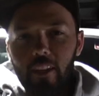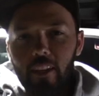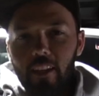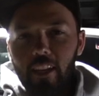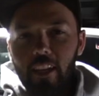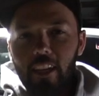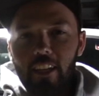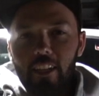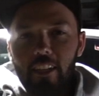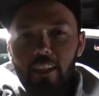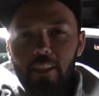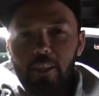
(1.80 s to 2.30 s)

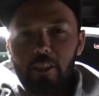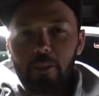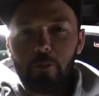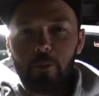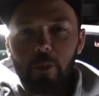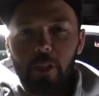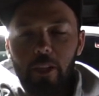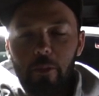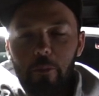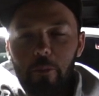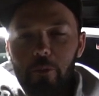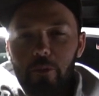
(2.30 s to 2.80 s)
Hey guys,
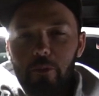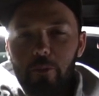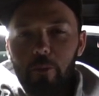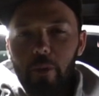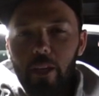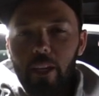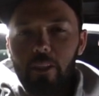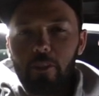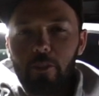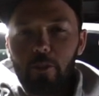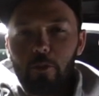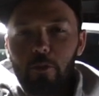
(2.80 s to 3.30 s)
my name is
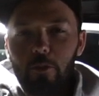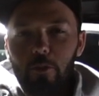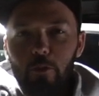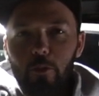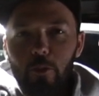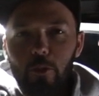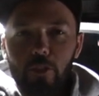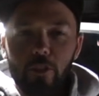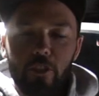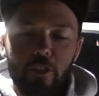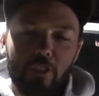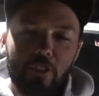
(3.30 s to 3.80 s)
Manuel
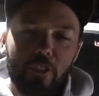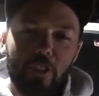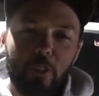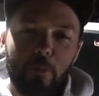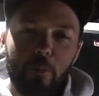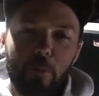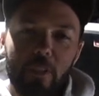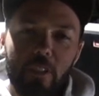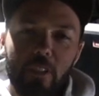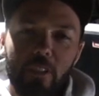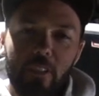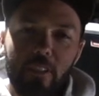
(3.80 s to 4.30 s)
with Dirt
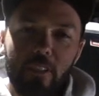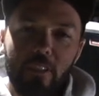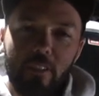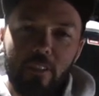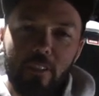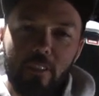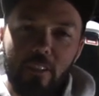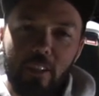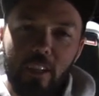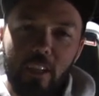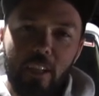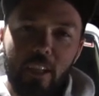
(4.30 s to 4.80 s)
Cinema,
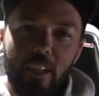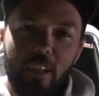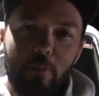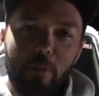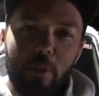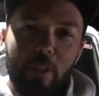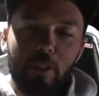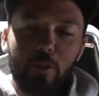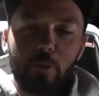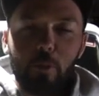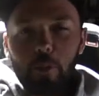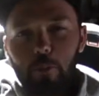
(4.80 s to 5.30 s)
and
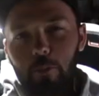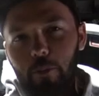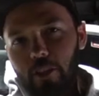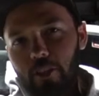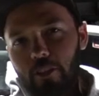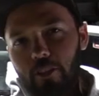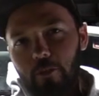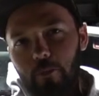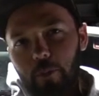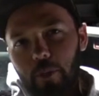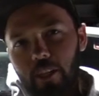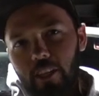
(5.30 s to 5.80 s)
my twin
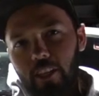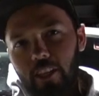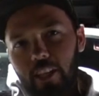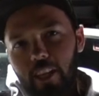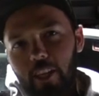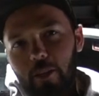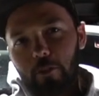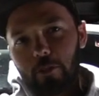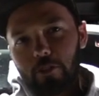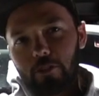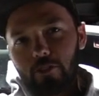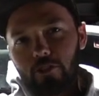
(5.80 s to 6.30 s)
brother behind the
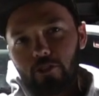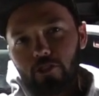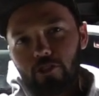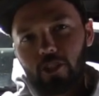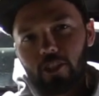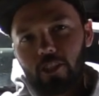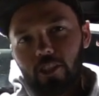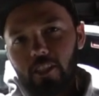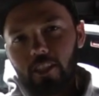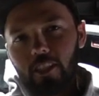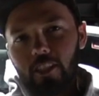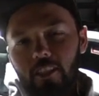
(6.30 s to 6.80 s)
camera is
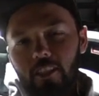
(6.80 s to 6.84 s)
Johnny.